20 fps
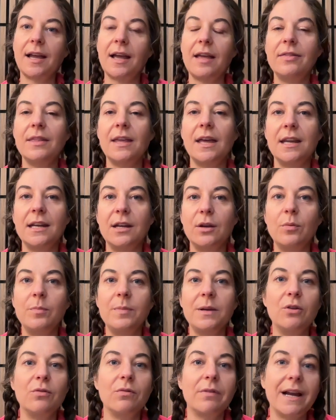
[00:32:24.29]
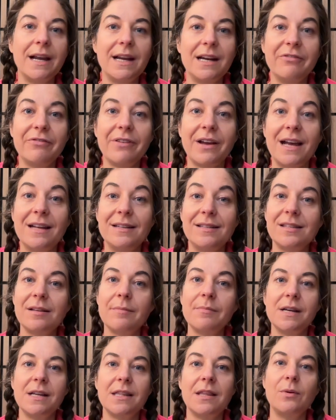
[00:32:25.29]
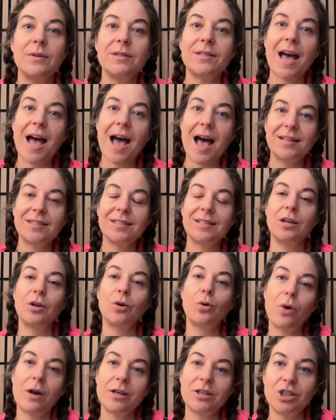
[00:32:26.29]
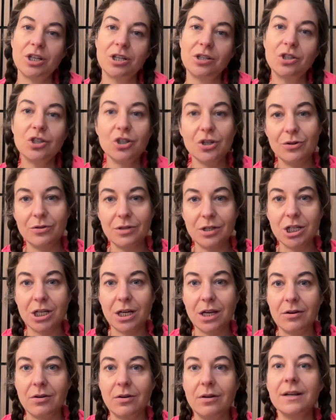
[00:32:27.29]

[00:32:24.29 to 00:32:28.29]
And then it would be great if I had somebody that was asking questions to the channel.